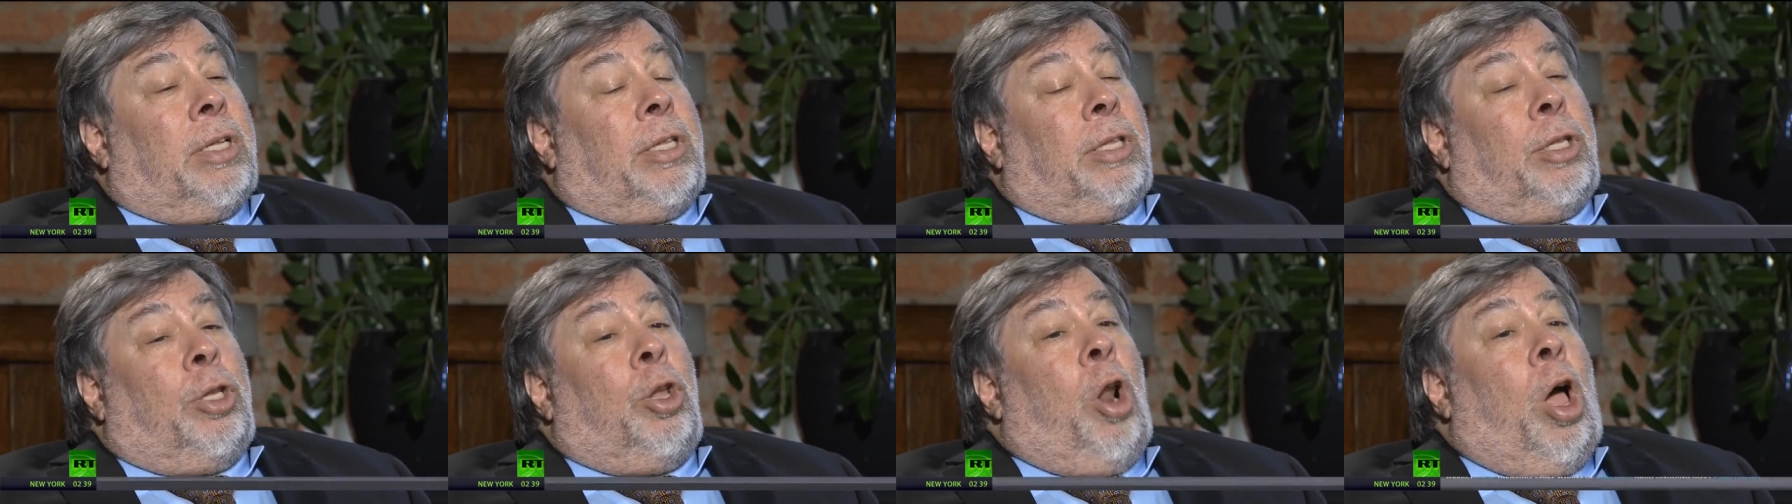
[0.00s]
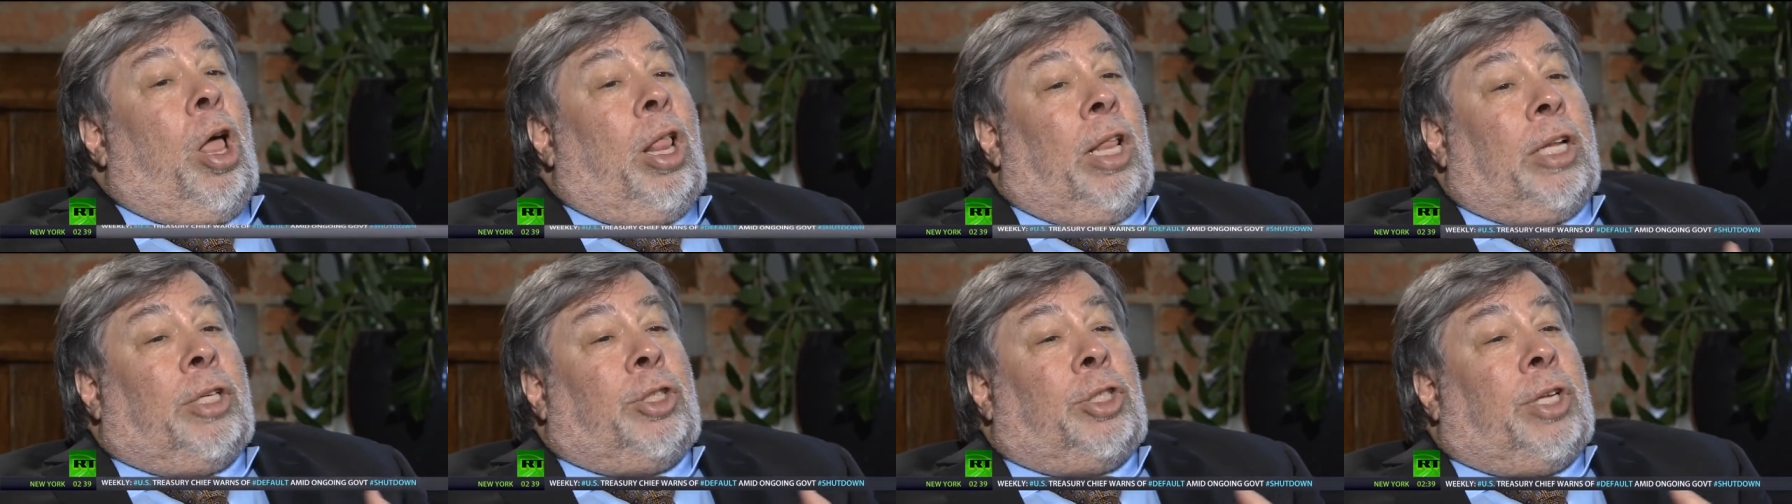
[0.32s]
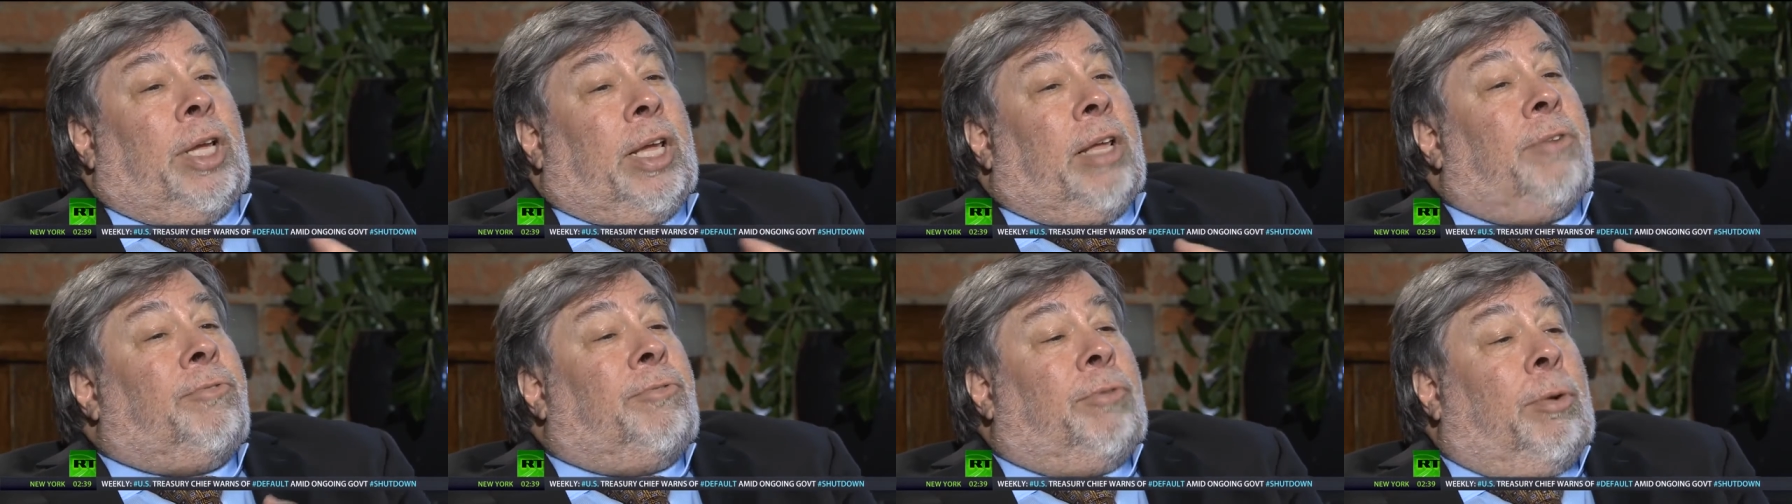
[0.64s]

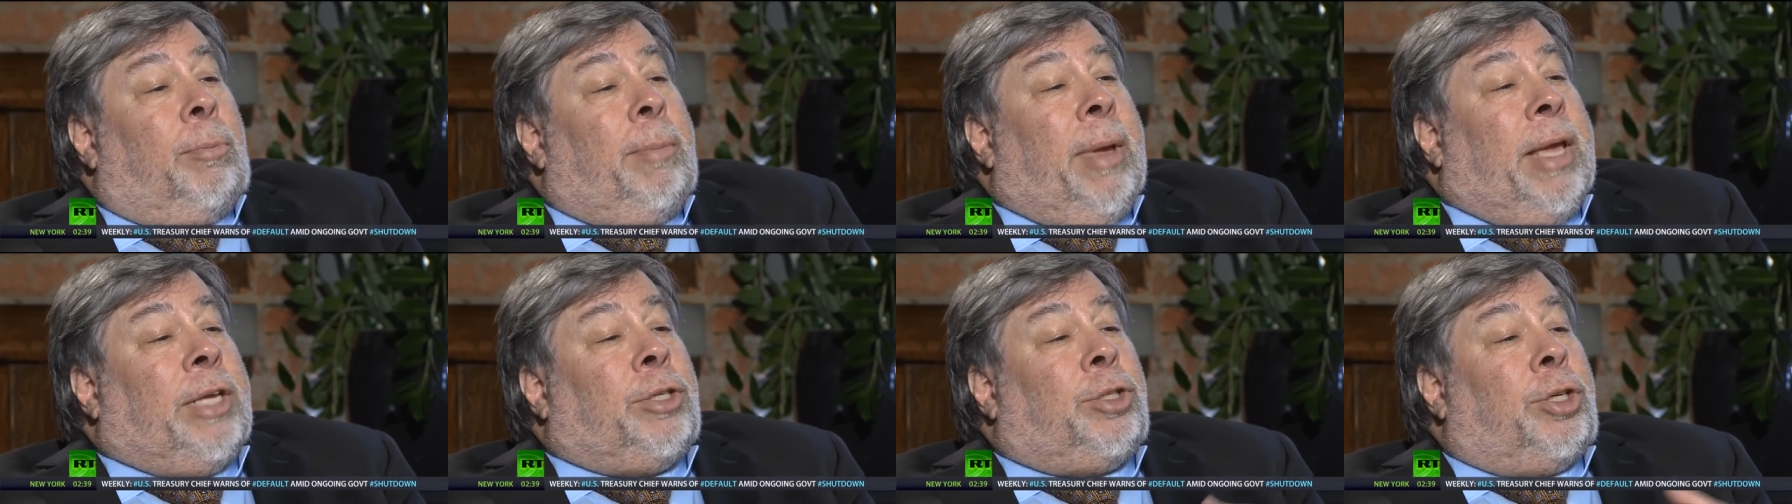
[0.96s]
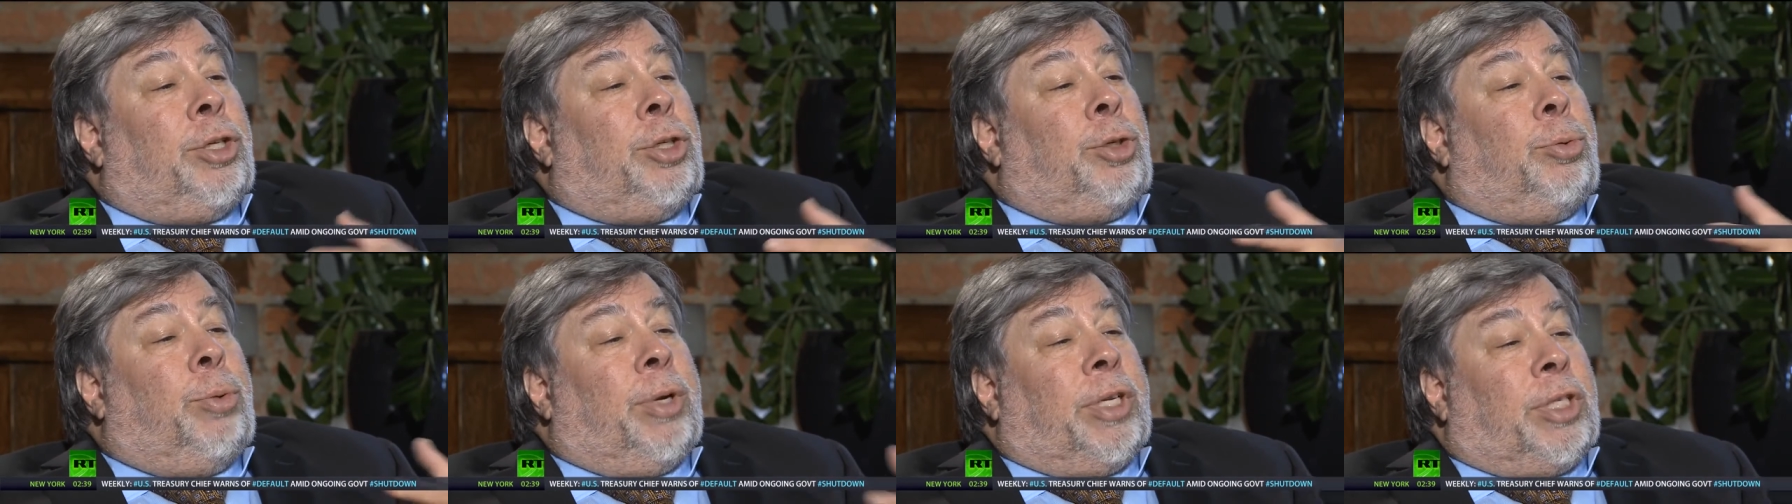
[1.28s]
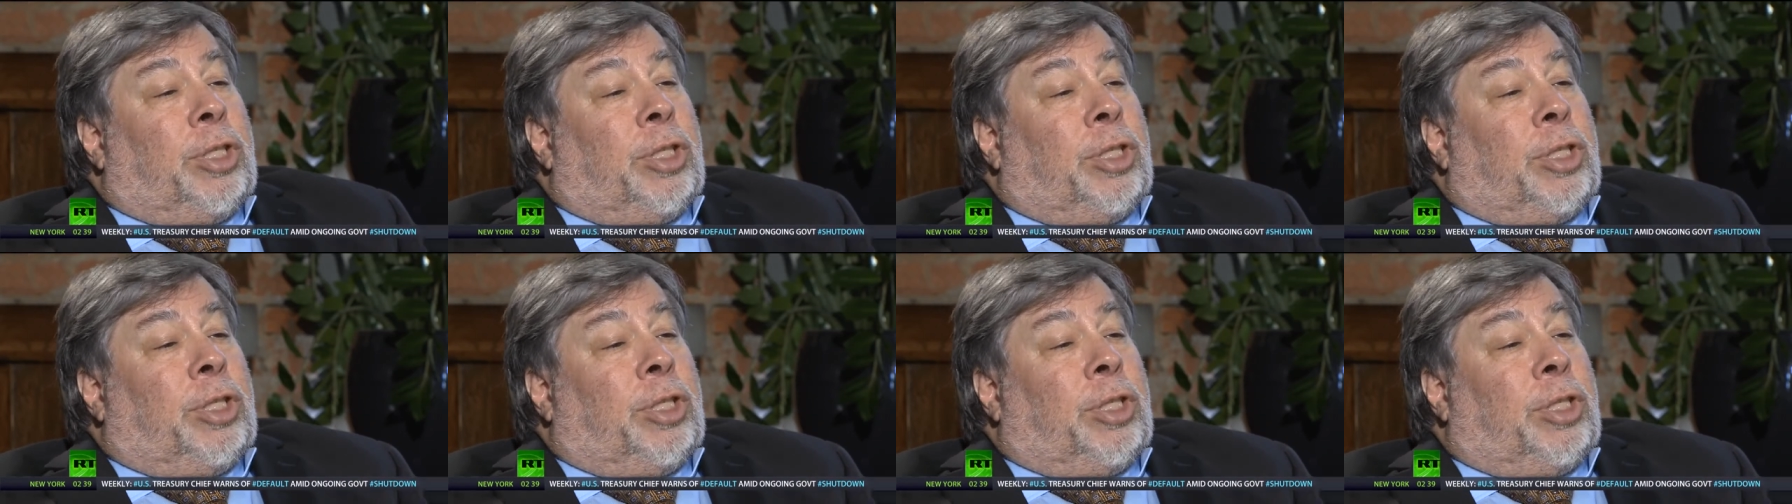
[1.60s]
knowledge, information to